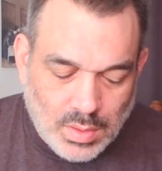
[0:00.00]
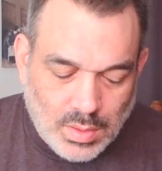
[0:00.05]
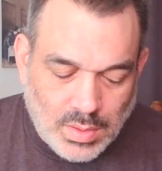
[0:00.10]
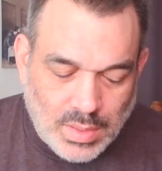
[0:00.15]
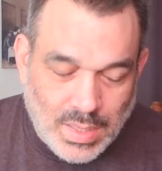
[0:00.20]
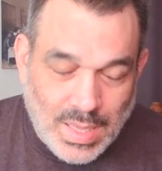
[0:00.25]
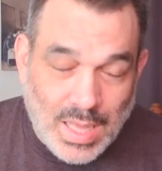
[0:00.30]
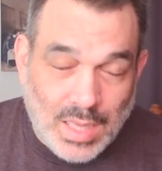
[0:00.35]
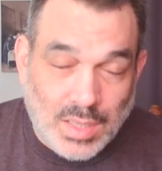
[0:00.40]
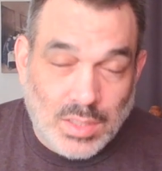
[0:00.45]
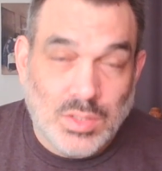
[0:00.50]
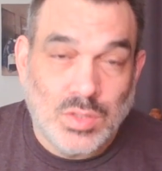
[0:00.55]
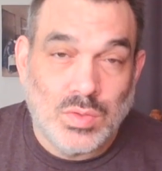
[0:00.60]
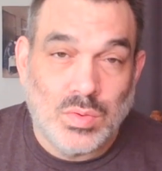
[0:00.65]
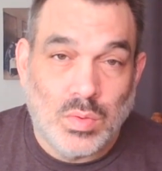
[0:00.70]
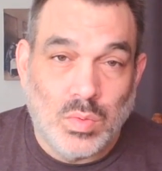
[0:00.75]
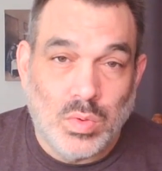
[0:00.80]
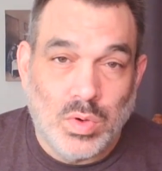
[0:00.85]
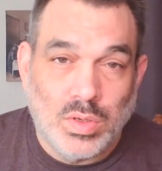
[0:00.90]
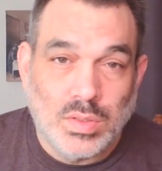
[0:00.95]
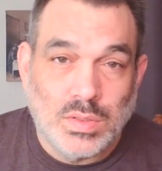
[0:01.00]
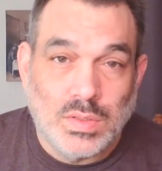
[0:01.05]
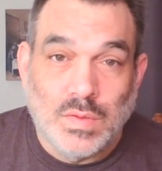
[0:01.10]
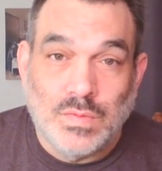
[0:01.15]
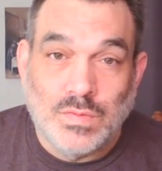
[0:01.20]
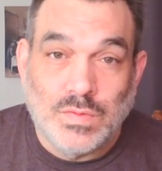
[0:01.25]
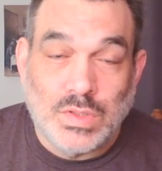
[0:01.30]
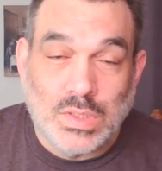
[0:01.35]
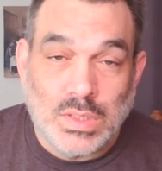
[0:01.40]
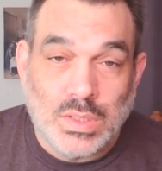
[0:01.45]
the actual words
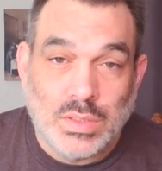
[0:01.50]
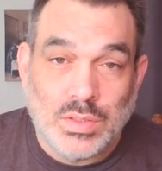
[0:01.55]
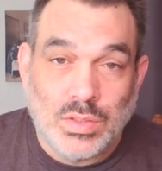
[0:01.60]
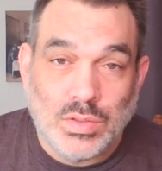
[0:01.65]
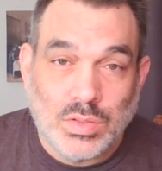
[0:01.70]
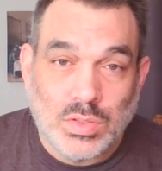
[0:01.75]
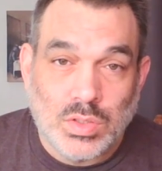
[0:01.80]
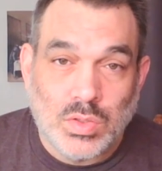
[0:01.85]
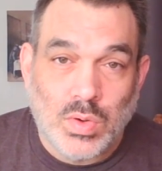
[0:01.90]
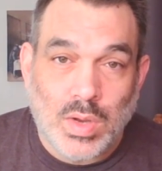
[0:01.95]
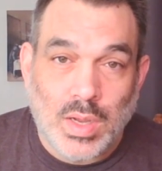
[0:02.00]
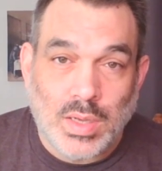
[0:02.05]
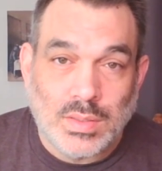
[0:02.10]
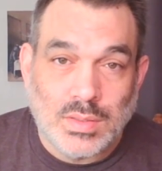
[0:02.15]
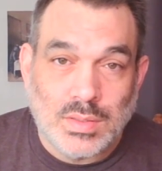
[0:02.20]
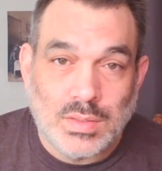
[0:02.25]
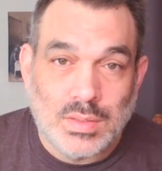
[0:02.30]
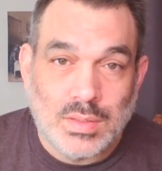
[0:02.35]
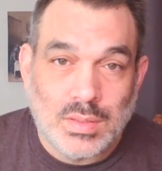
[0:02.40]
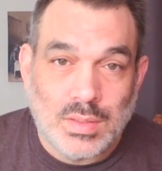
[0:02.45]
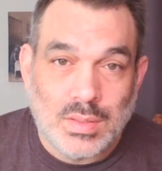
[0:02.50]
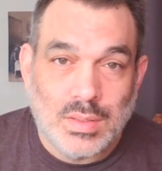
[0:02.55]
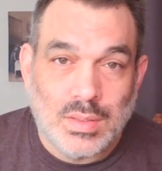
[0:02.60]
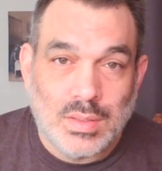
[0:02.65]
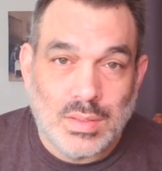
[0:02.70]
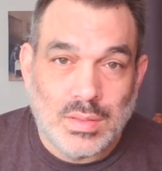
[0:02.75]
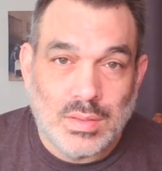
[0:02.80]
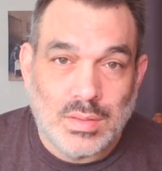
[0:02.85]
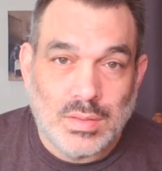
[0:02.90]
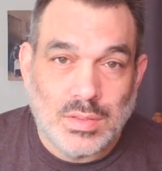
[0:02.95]
of Jesus Christ
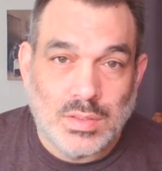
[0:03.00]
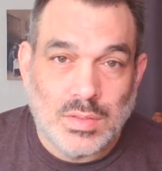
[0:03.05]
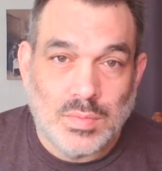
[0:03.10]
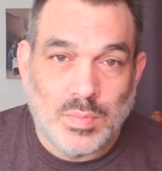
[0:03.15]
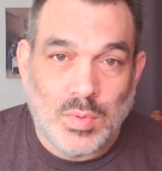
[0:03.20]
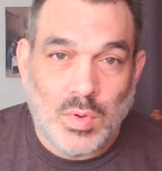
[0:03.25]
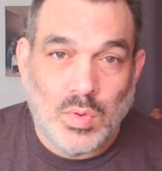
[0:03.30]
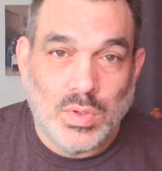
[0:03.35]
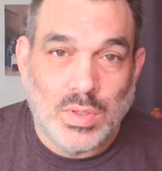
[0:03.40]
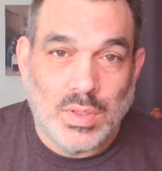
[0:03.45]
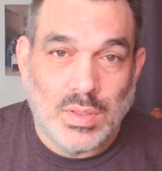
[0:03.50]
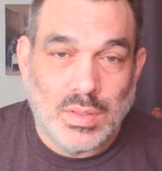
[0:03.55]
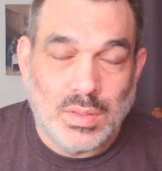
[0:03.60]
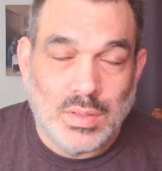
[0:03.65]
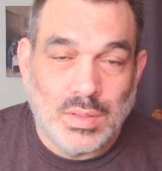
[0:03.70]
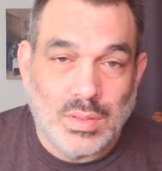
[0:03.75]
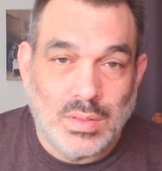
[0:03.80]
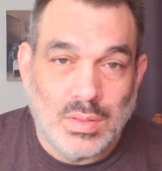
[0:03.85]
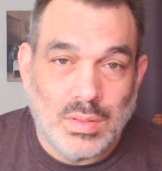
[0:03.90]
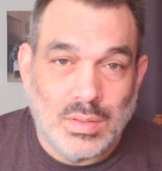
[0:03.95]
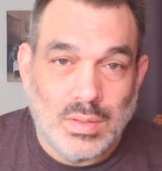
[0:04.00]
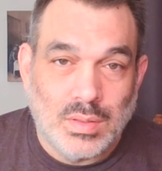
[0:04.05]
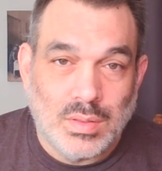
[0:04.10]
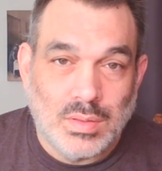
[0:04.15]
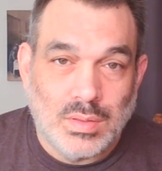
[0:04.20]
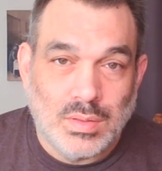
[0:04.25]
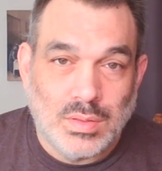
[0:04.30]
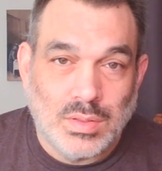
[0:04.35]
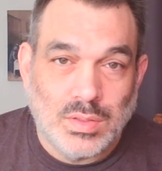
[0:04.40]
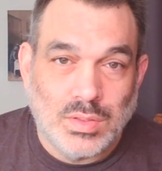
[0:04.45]
spoken
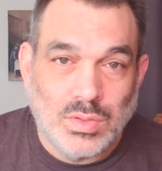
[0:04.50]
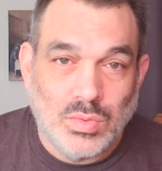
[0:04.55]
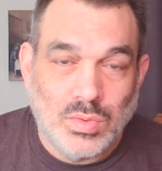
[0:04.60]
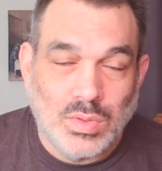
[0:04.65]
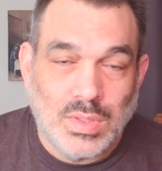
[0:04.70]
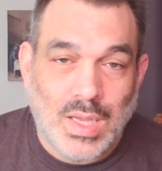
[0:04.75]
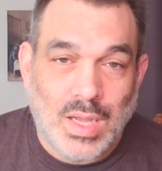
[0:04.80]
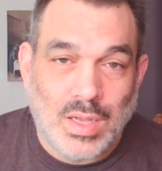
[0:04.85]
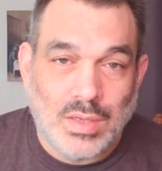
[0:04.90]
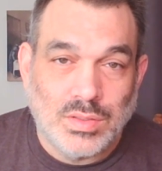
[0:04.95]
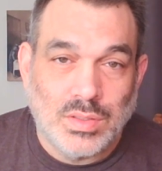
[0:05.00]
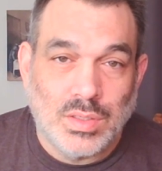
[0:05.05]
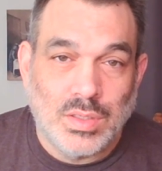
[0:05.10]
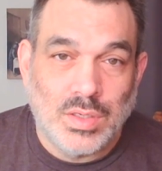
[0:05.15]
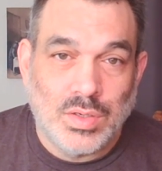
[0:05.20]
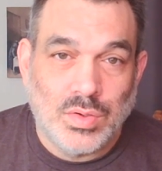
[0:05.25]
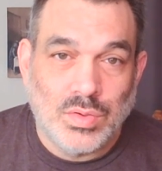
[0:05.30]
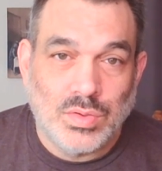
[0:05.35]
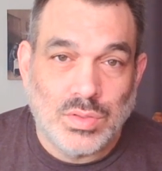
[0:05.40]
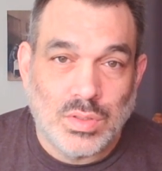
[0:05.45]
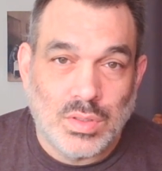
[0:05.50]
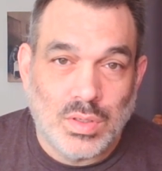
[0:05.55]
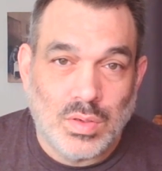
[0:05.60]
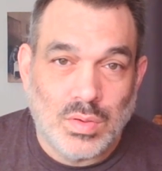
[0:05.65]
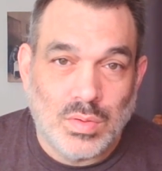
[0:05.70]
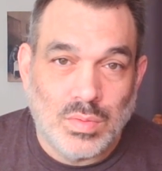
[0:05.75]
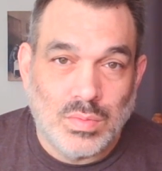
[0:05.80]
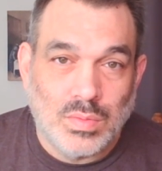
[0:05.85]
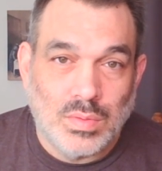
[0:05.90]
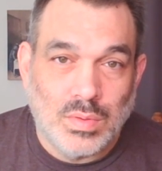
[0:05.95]
2,000 years
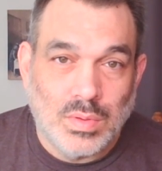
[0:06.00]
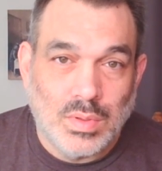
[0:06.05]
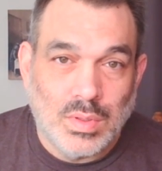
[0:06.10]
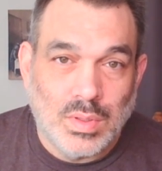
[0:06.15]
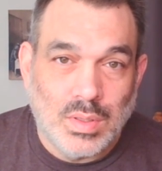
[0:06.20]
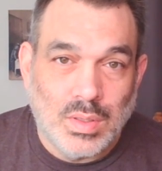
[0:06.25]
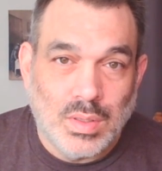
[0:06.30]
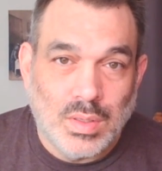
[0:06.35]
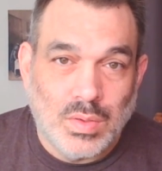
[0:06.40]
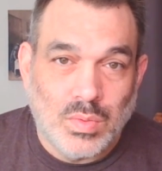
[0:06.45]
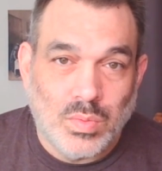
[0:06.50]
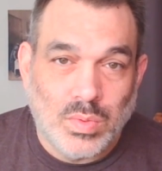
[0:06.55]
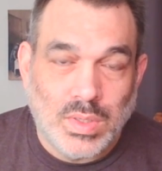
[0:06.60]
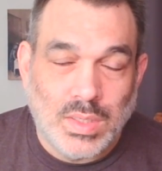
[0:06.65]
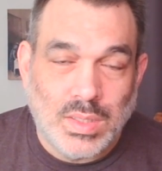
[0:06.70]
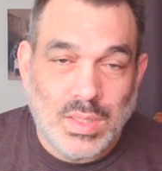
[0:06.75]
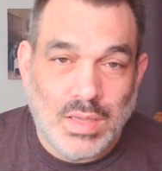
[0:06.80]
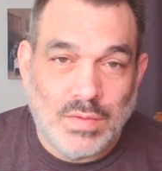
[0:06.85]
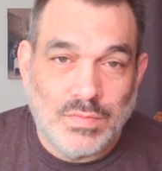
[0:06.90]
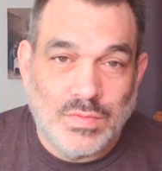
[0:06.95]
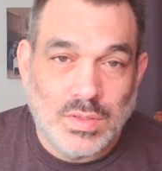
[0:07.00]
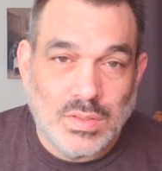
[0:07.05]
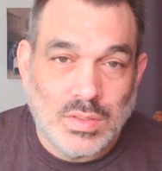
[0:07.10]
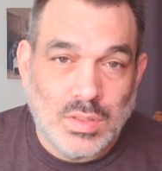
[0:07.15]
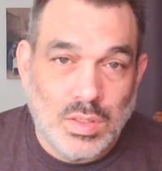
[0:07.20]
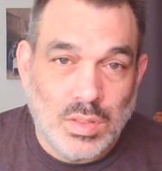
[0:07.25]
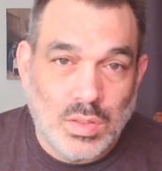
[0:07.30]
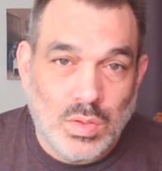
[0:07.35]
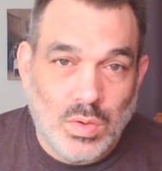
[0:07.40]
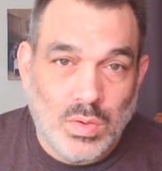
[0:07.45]
ago when he left his
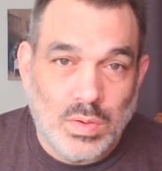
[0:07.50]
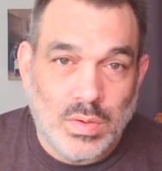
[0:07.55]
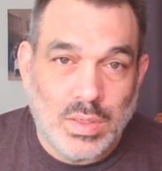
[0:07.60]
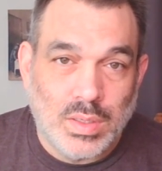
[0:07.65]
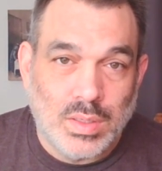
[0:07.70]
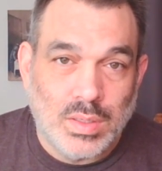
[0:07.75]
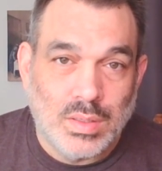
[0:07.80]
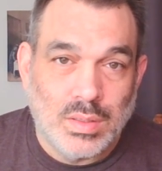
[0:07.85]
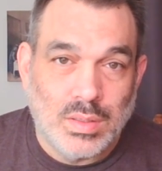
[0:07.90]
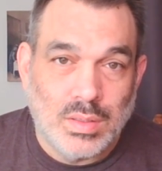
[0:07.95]
glory